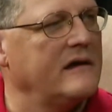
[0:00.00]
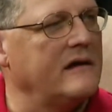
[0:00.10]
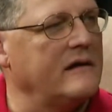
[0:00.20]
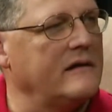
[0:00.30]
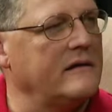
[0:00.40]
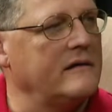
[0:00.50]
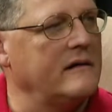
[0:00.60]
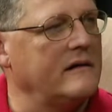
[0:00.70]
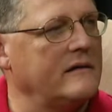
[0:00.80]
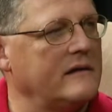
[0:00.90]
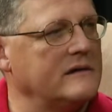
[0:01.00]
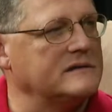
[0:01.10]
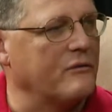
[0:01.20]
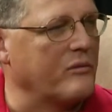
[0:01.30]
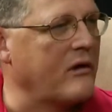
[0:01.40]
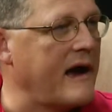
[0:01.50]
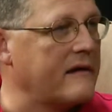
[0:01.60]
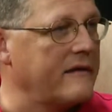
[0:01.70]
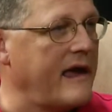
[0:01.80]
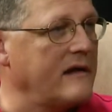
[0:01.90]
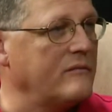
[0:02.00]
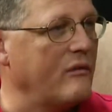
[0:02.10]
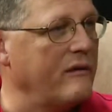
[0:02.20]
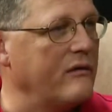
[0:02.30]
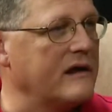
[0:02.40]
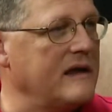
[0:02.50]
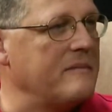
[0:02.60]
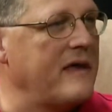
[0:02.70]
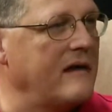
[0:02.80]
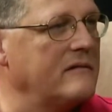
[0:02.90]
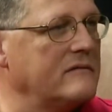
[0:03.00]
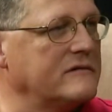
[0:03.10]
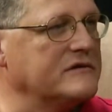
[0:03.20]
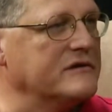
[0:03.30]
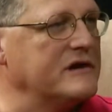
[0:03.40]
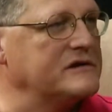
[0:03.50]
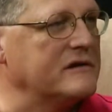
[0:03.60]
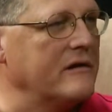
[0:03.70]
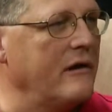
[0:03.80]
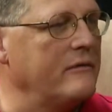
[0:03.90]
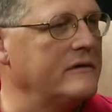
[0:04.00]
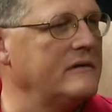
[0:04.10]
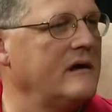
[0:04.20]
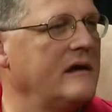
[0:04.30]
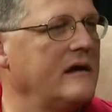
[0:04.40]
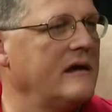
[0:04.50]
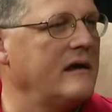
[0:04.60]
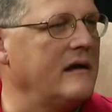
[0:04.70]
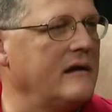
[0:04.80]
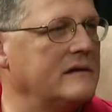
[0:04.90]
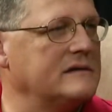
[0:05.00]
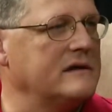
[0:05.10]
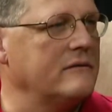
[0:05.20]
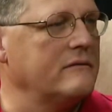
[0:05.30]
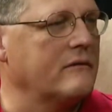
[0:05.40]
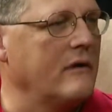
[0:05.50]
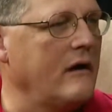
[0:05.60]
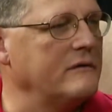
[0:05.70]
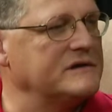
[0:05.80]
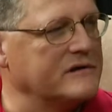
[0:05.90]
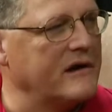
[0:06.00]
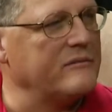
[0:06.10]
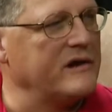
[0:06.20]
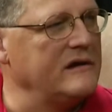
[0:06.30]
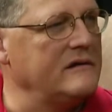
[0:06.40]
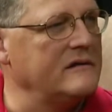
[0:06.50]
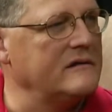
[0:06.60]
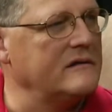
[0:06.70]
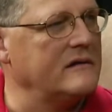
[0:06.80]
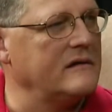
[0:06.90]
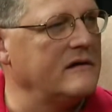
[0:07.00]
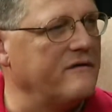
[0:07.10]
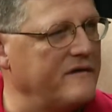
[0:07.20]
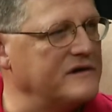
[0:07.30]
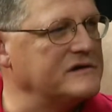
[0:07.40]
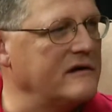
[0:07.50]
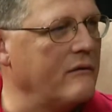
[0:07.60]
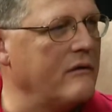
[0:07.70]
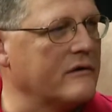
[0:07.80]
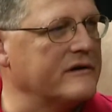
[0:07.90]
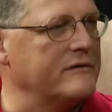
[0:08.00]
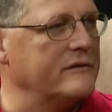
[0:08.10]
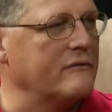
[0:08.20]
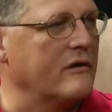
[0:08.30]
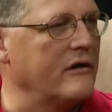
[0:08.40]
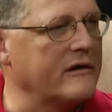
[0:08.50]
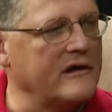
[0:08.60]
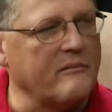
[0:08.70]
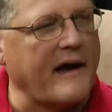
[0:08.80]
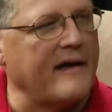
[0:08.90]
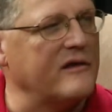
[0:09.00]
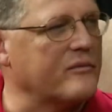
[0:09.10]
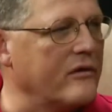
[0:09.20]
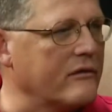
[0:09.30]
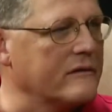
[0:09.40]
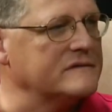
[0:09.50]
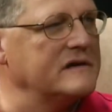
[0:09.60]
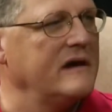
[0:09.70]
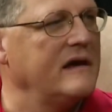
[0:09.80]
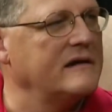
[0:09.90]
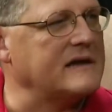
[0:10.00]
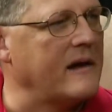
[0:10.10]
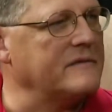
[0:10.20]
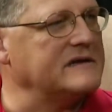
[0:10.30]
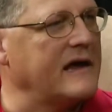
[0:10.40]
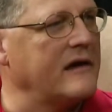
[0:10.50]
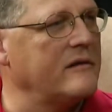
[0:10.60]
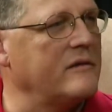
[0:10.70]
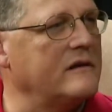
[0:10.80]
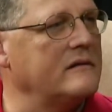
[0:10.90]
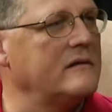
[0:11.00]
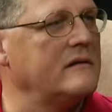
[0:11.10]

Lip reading: and so we're proud of that, but we want to keep that tradition going, and so we're always trying to be efficient at what we're doing. We're looking at pilot programs time to time, and